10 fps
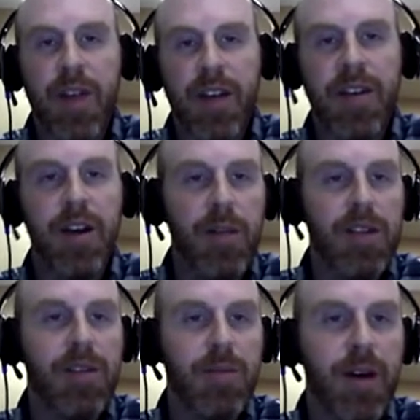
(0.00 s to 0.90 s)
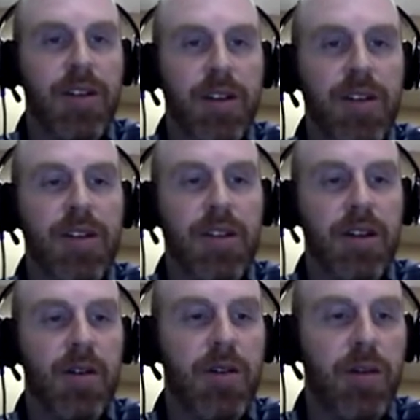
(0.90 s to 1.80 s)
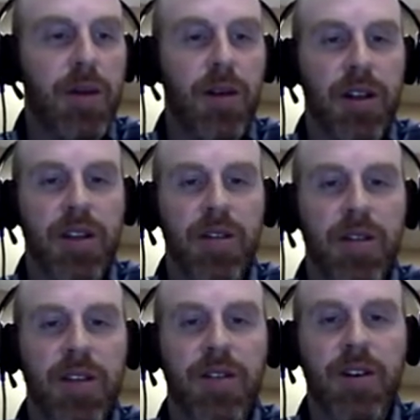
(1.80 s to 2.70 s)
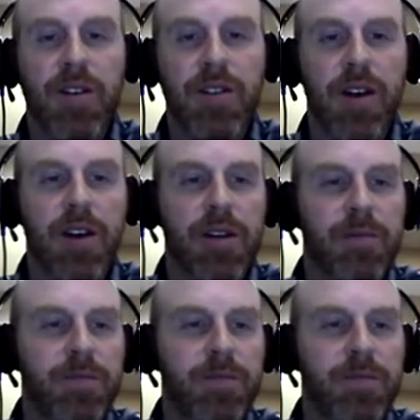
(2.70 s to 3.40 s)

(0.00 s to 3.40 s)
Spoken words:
not terribly surprising because this is known to be a relatively difficult target.